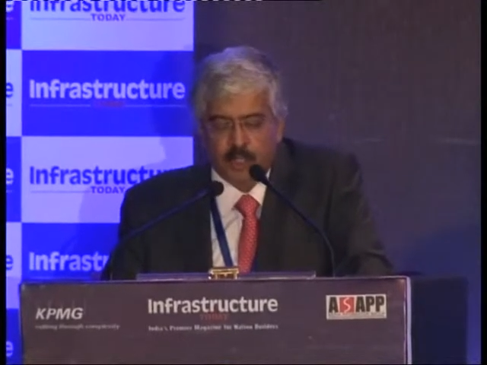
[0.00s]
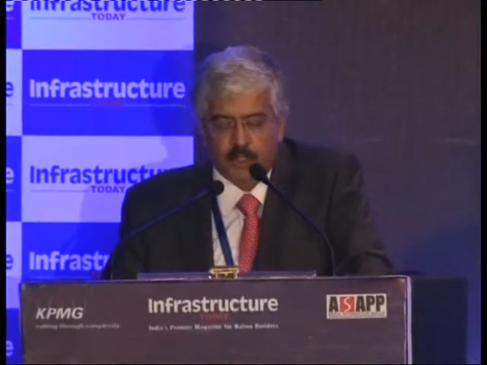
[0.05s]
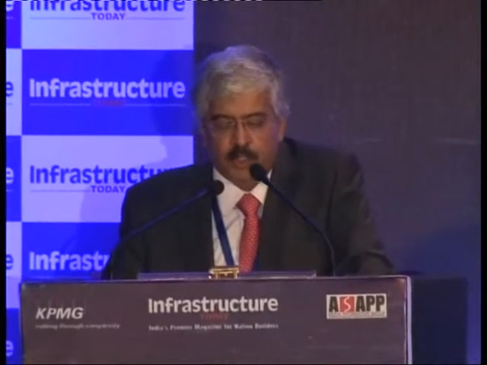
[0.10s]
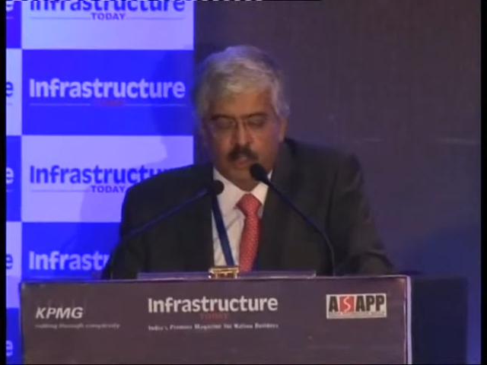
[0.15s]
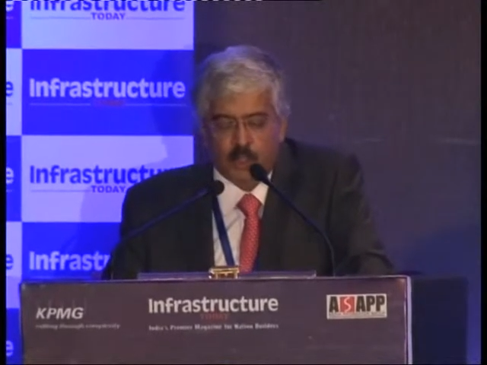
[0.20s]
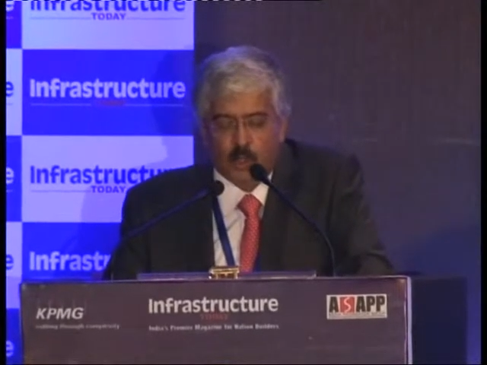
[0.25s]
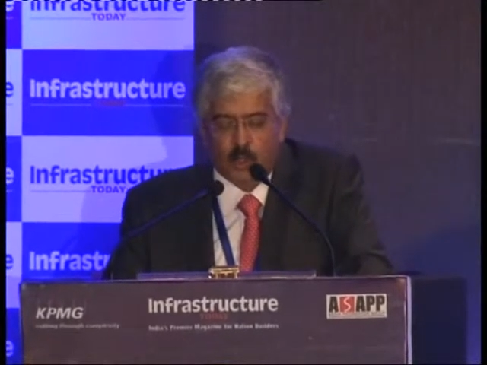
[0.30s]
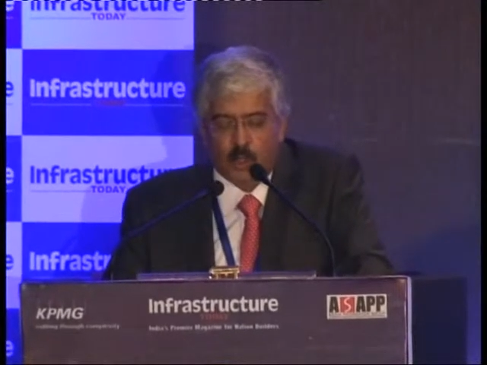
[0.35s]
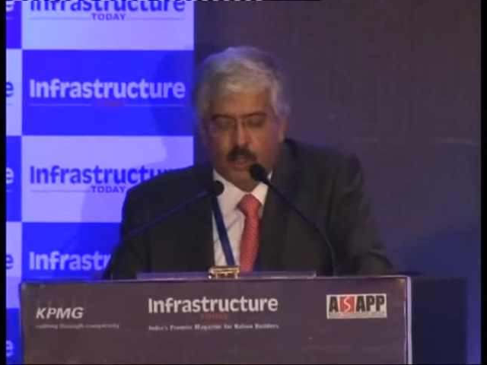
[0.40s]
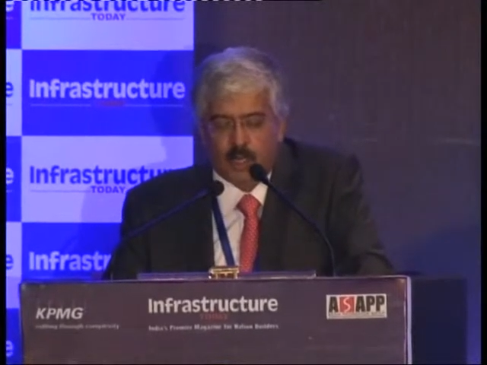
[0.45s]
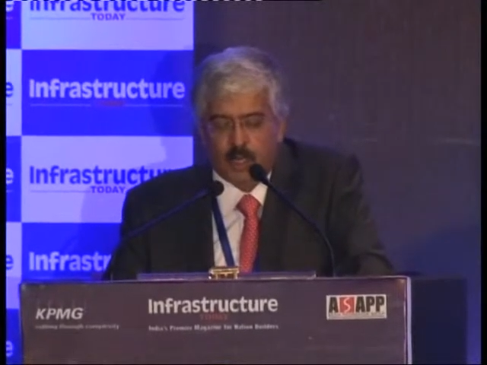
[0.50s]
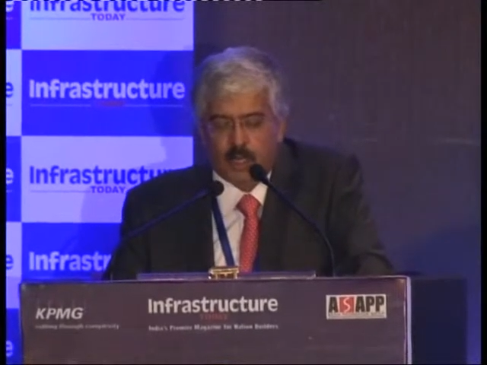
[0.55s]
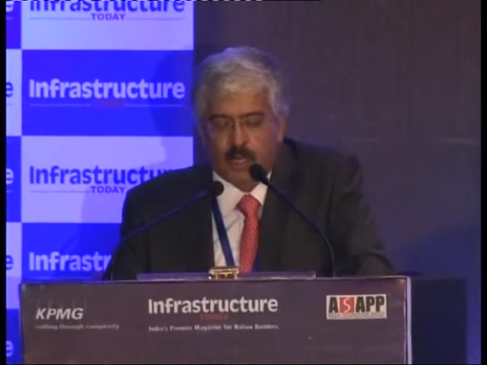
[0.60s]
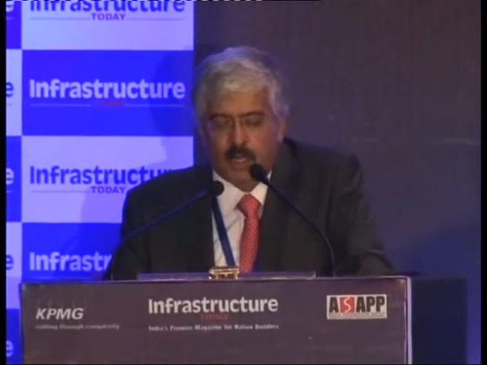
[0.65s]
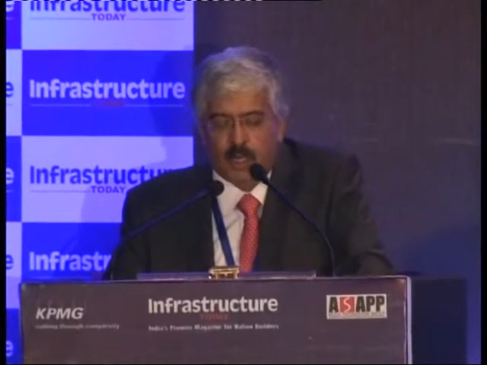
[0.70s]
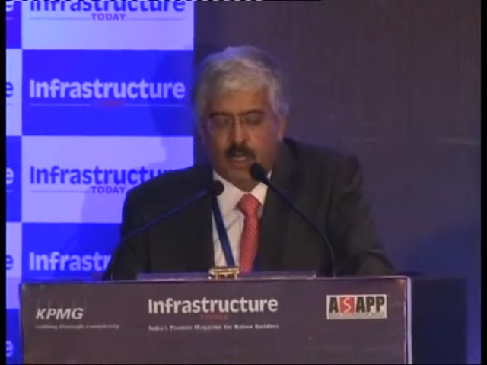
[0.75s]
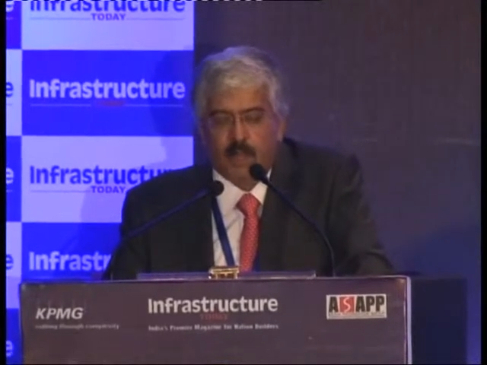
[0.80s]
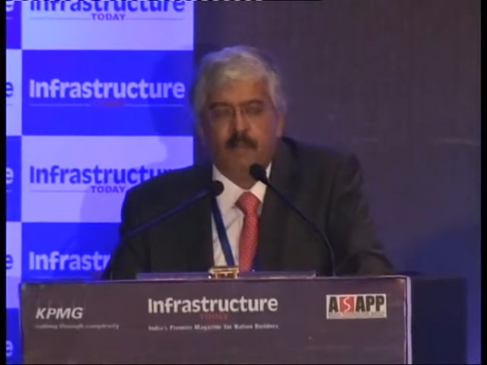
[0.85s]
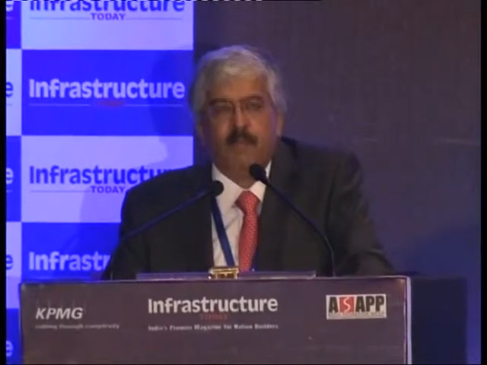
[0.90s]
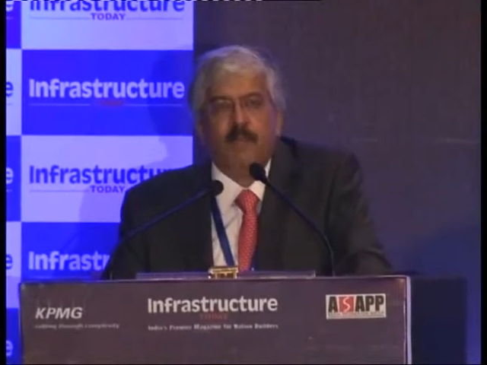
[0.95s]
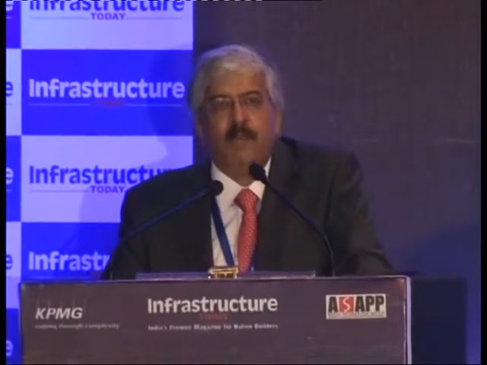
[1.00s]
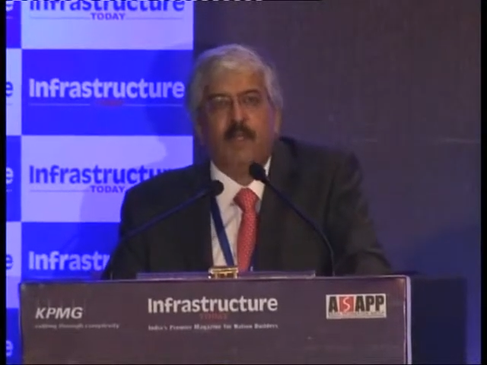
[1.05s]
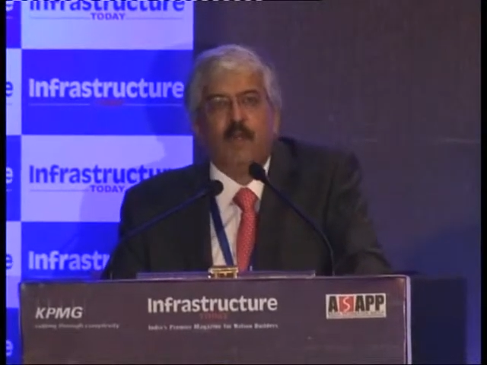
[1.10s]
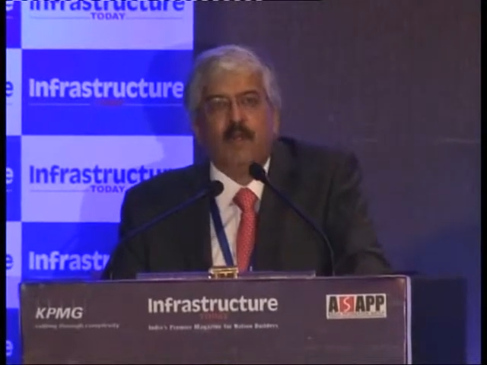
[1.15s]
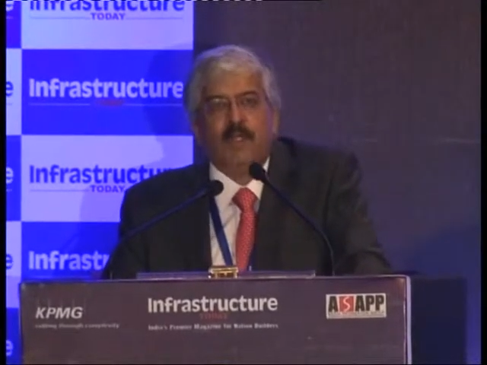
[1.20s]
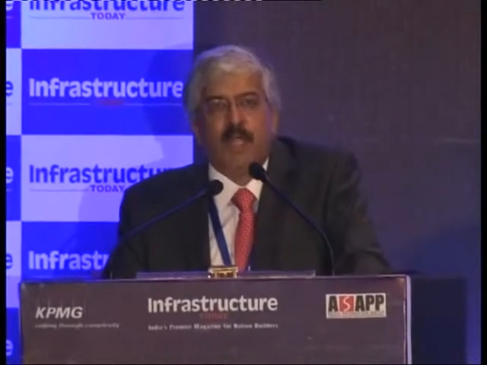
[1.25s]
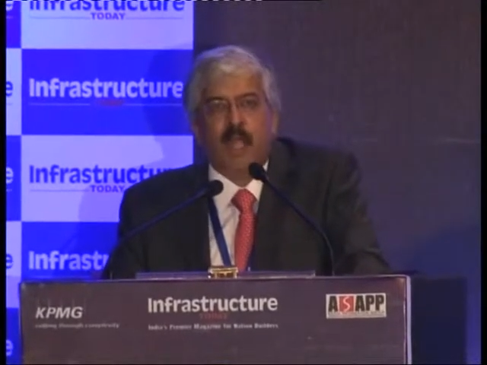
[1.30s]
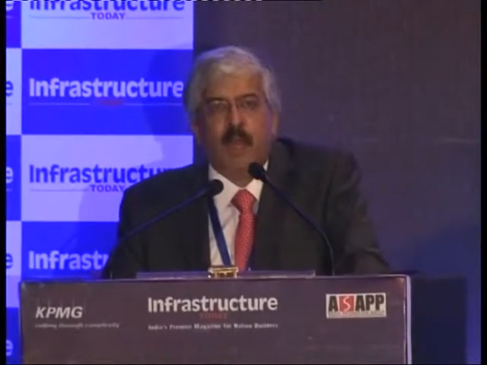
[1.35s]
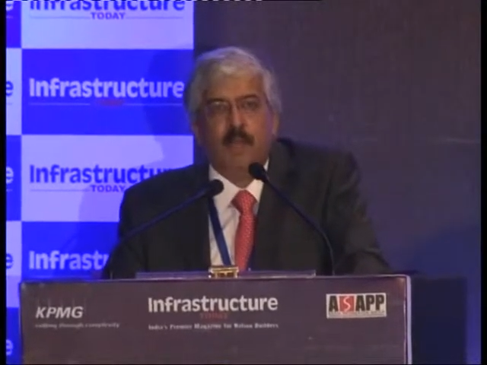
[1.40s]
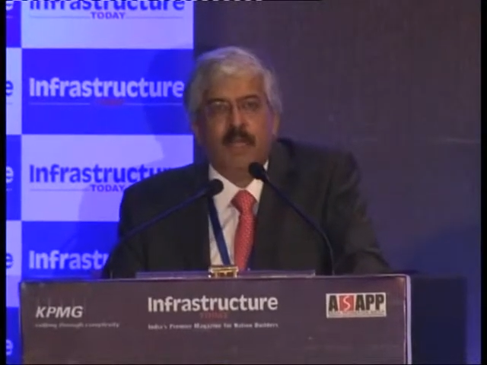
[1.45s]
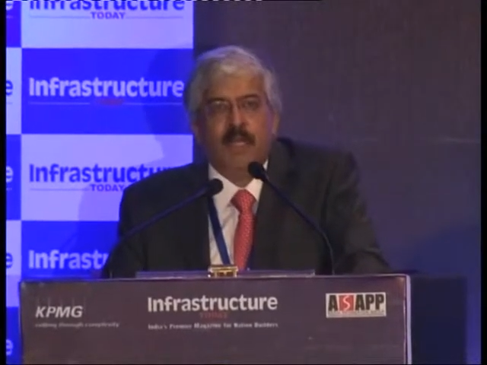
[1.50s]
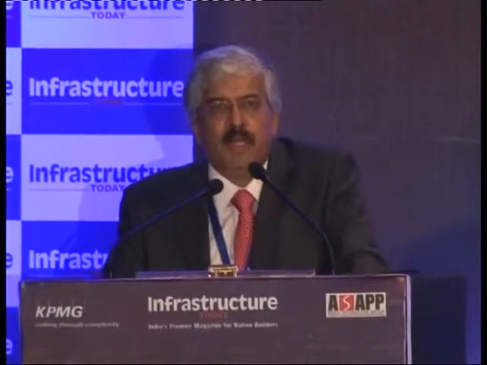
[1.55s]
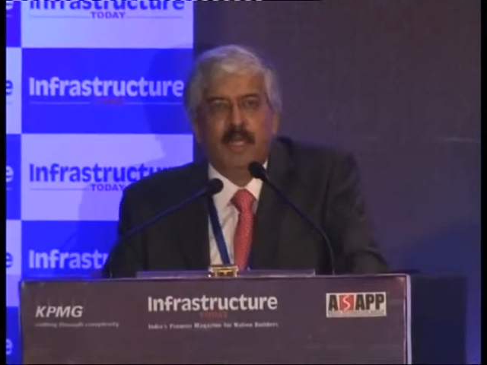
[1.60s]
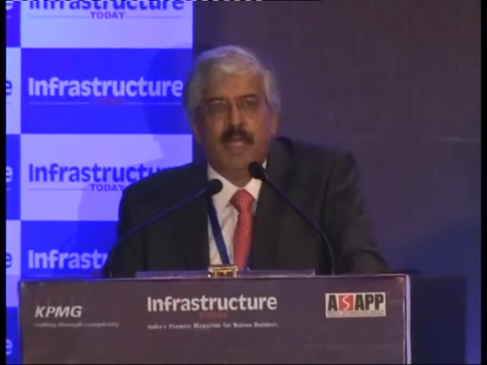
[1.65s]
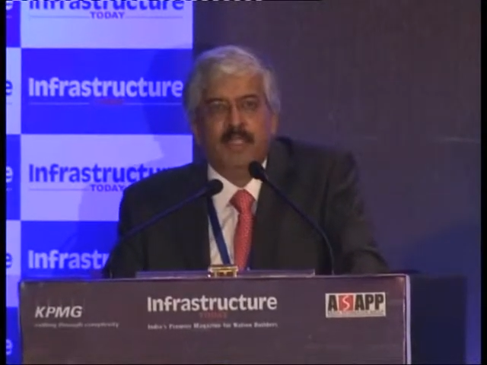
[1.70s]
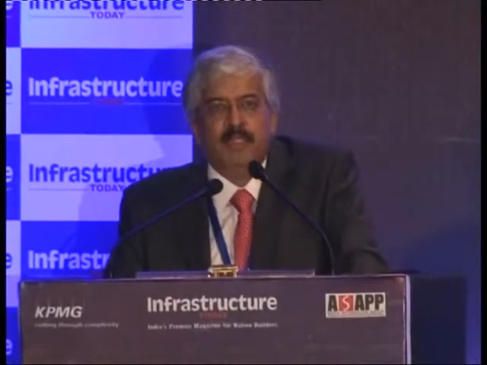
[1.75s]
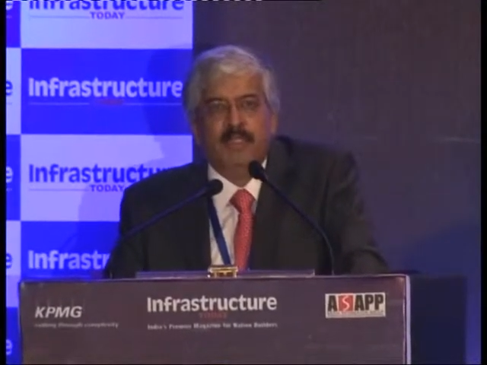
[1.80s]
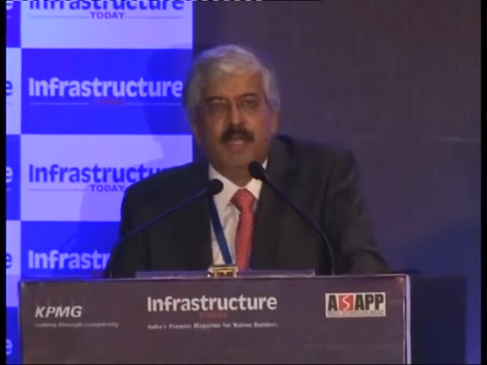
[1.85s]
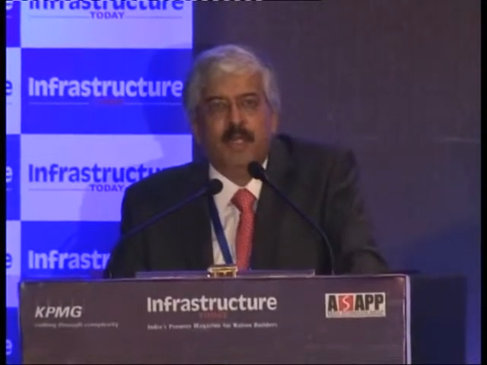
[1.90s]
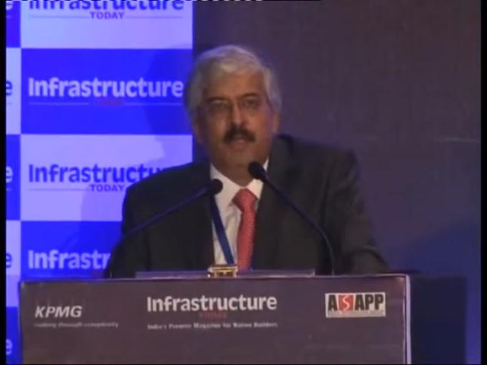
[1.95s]
So, the government
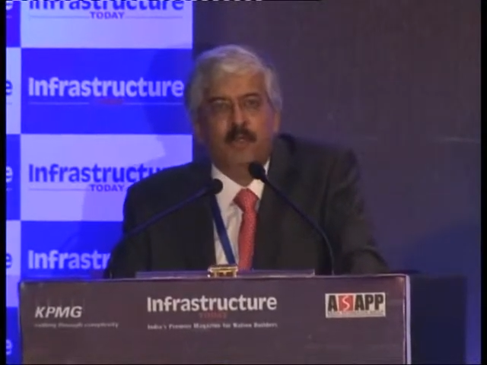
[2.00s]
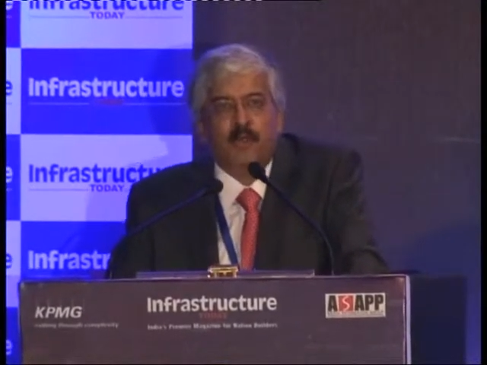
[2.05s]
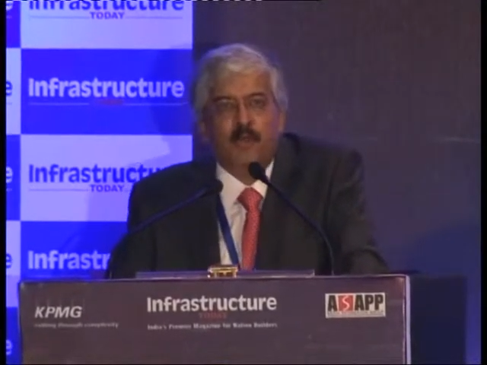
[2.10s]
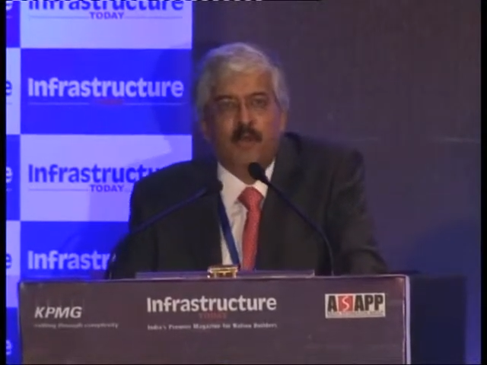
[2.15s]
does need